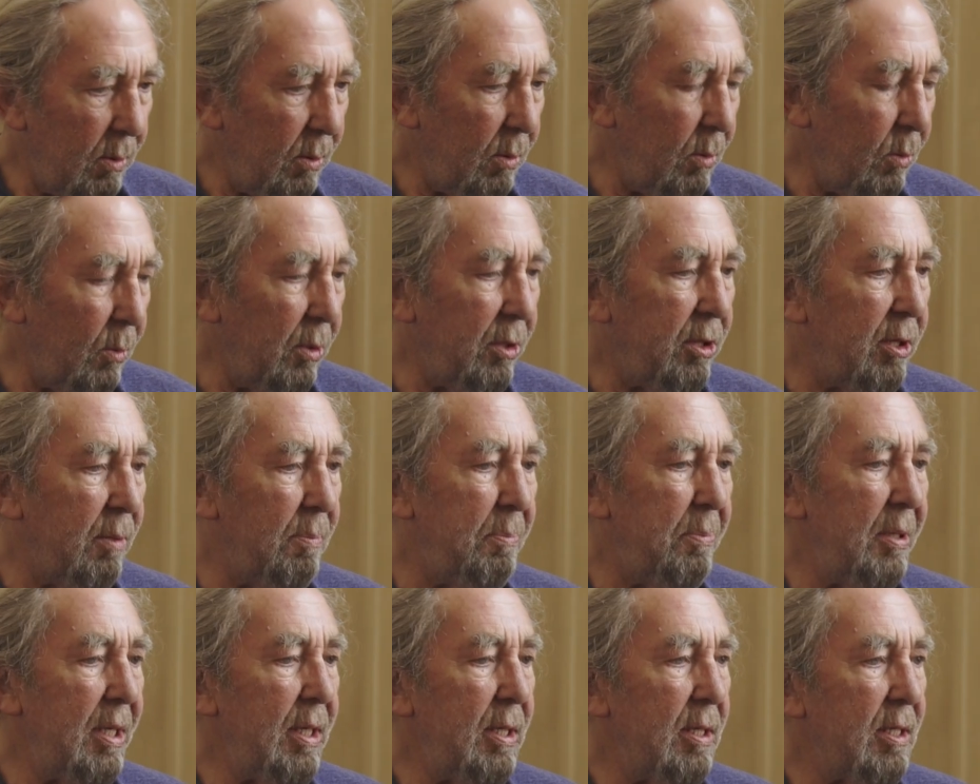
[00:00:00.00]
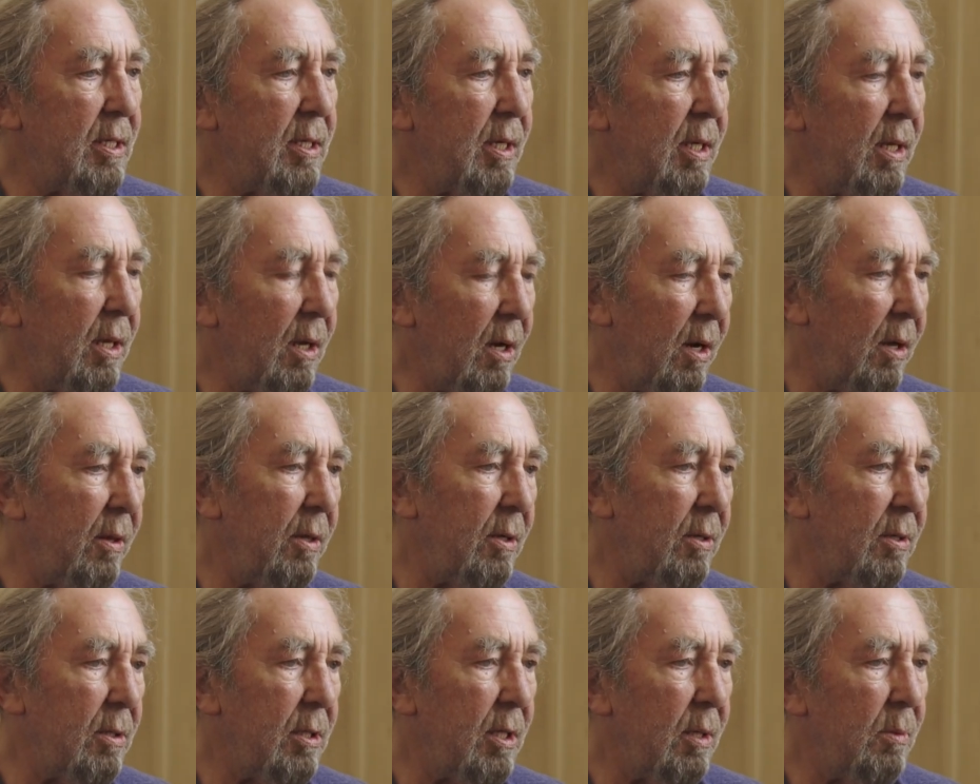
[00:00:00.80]
With the Beats and the
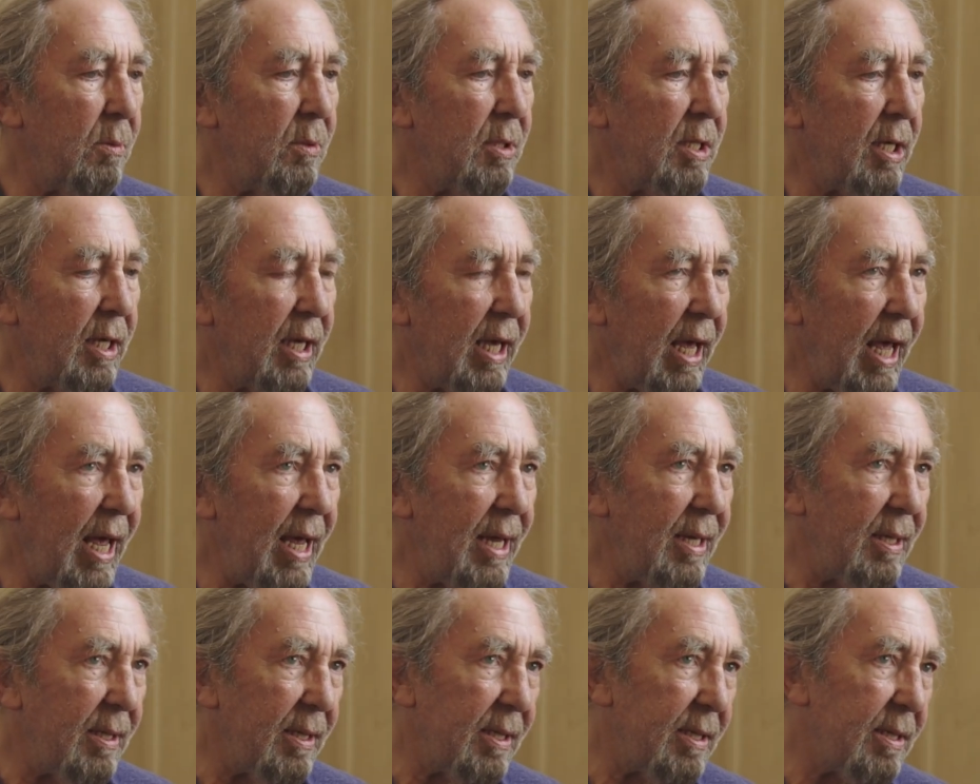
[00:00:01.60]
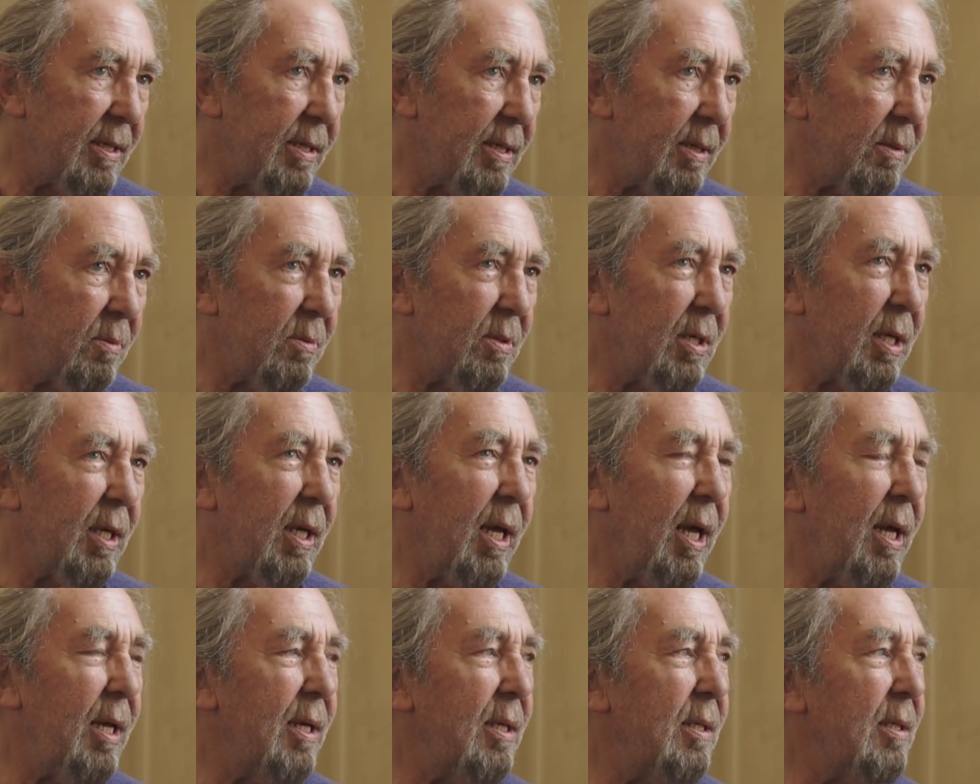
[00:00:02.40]
others, it was against
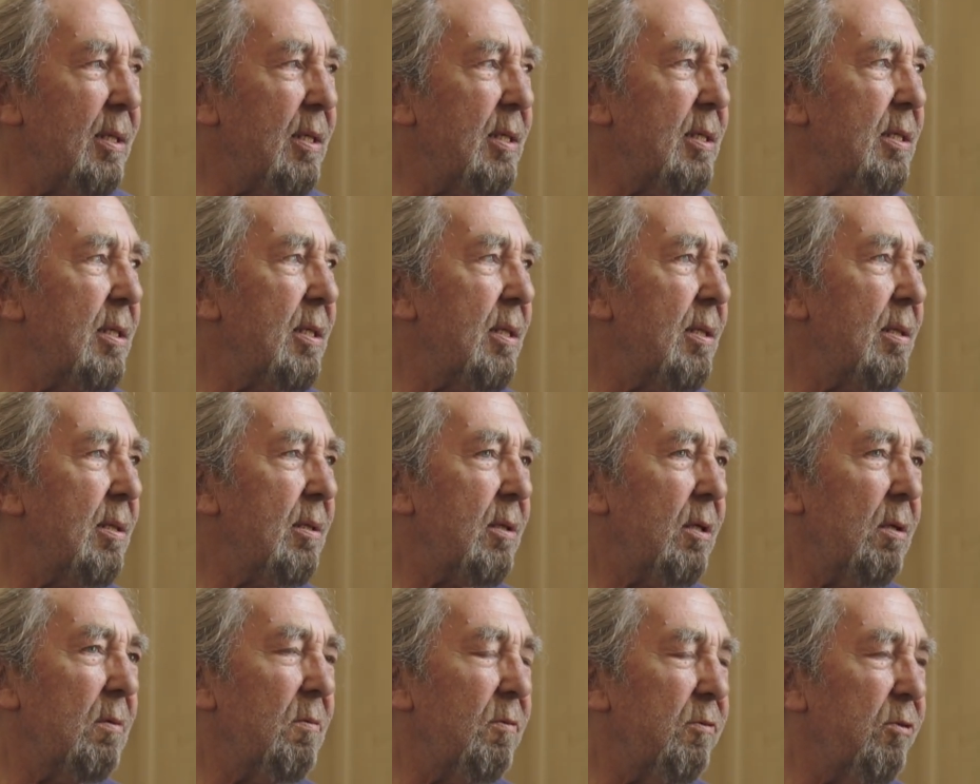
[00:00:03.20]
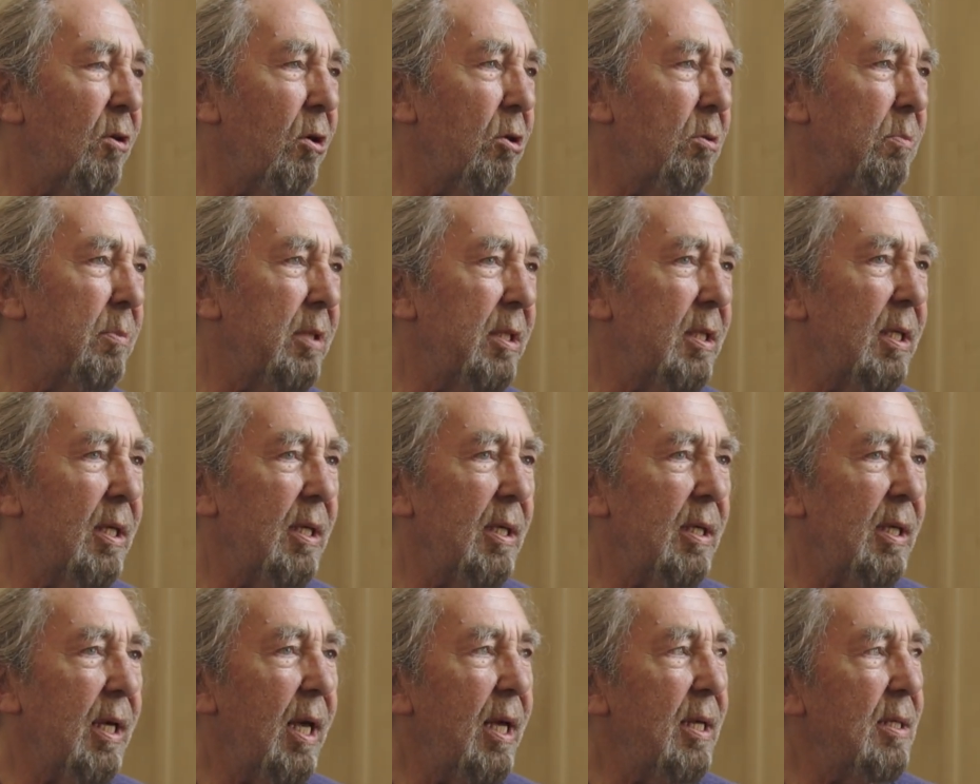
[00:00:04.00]
conformity,
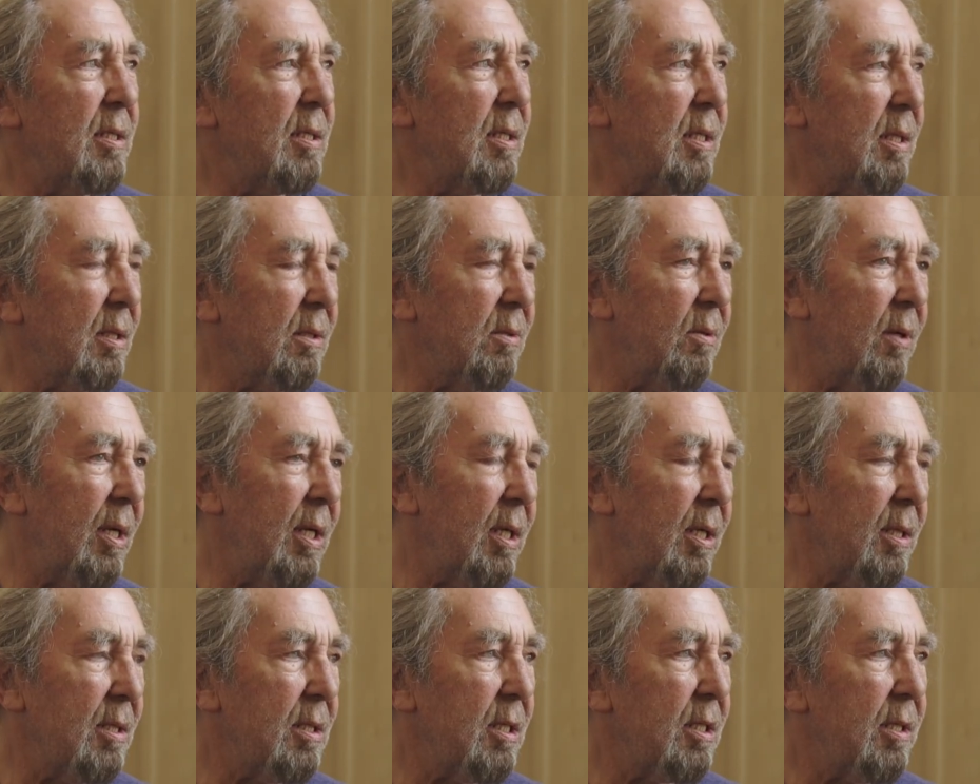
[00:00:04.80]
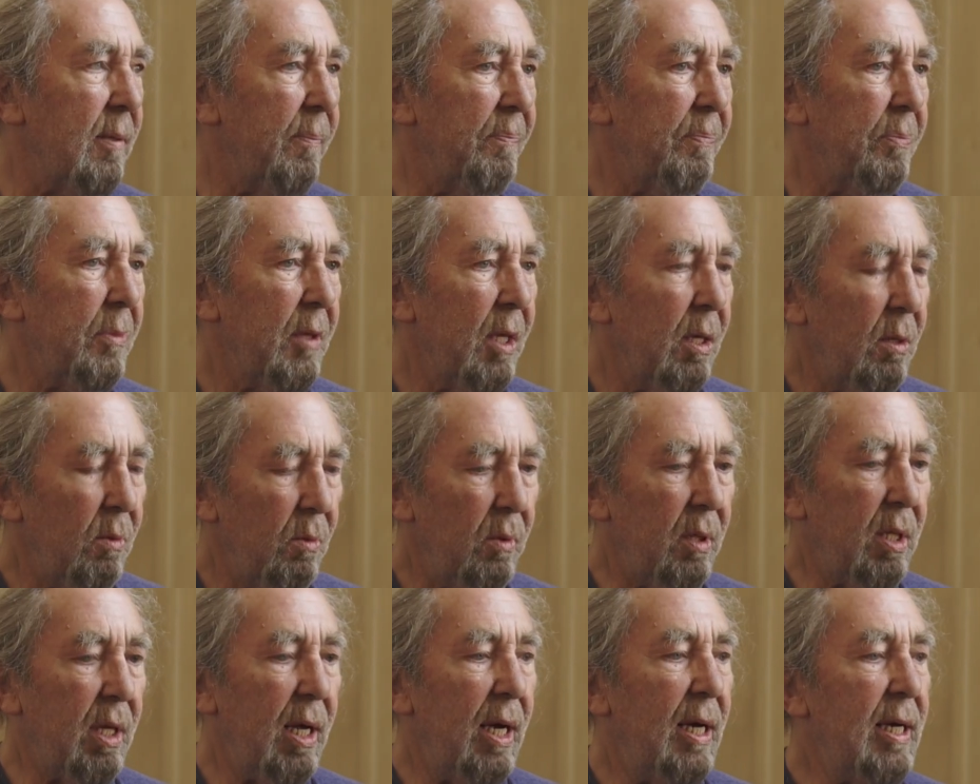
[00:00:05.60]
against the greyness.
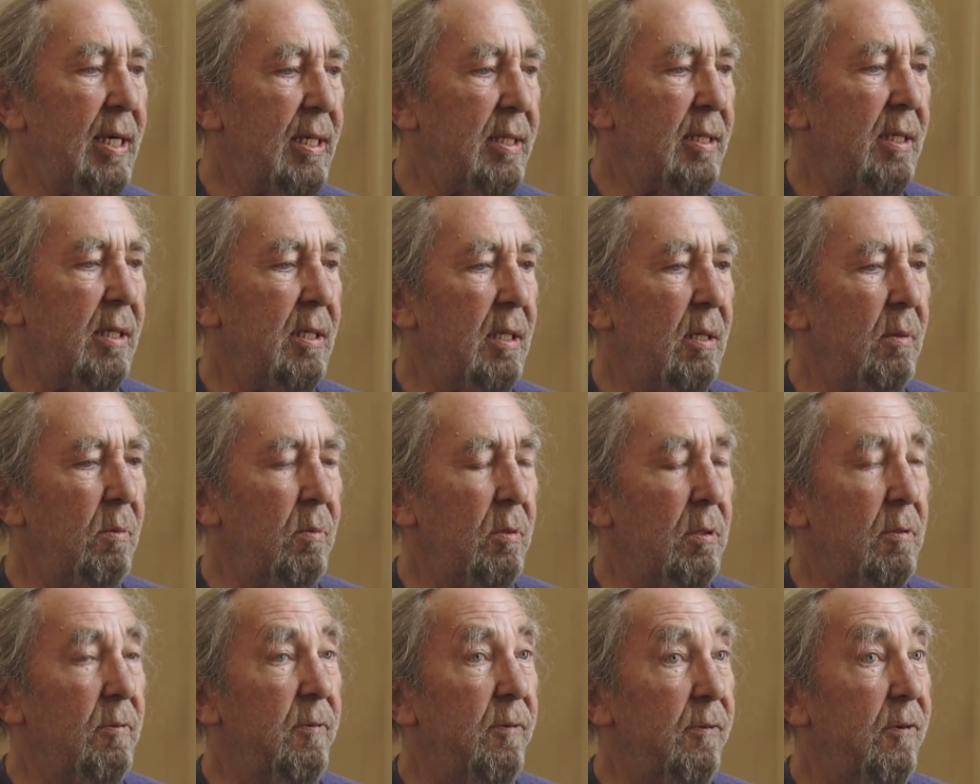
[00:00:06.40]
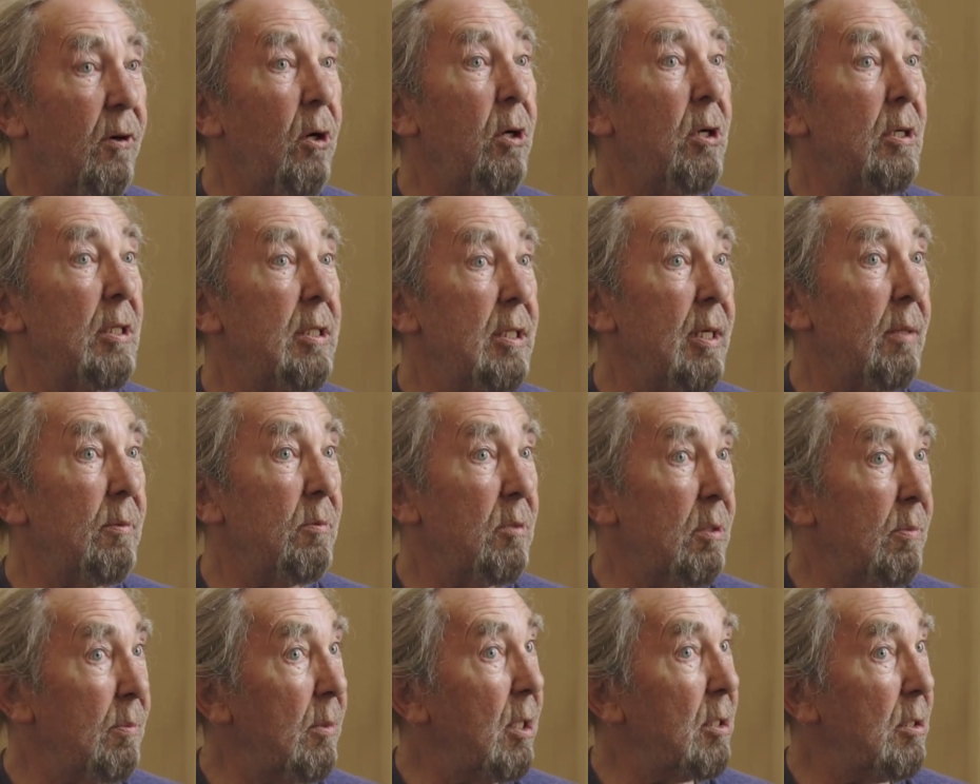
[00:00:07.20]
With acid, it was force. It
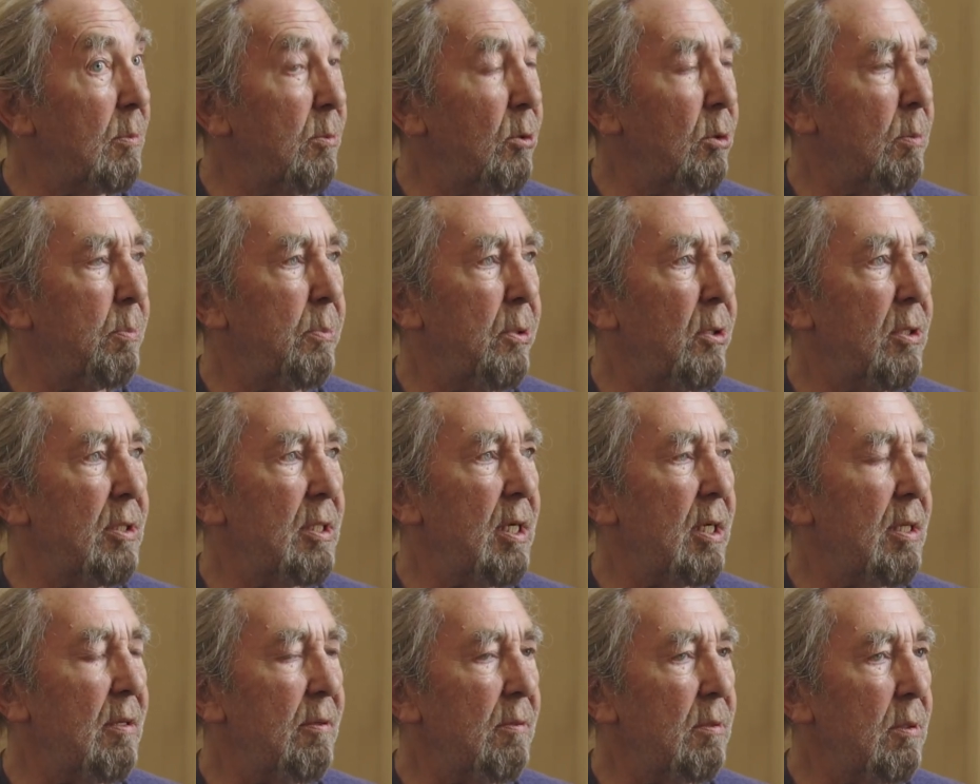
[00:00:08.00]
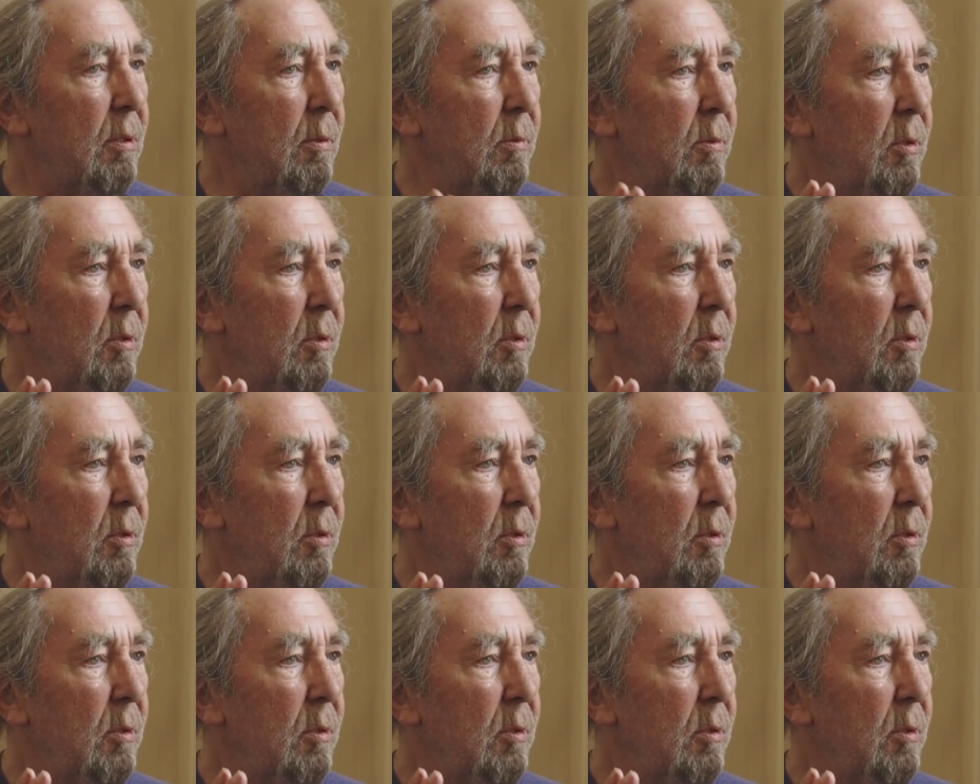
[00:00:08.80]
was much more positive.